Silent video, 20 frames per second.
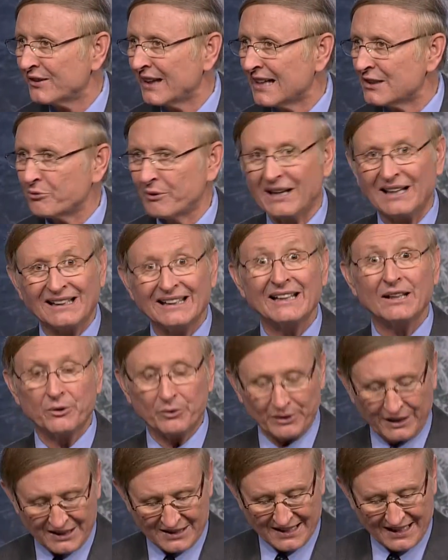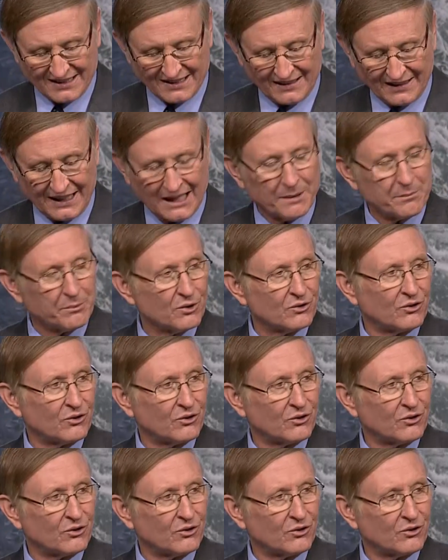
That's what it literally says in the Hebrew.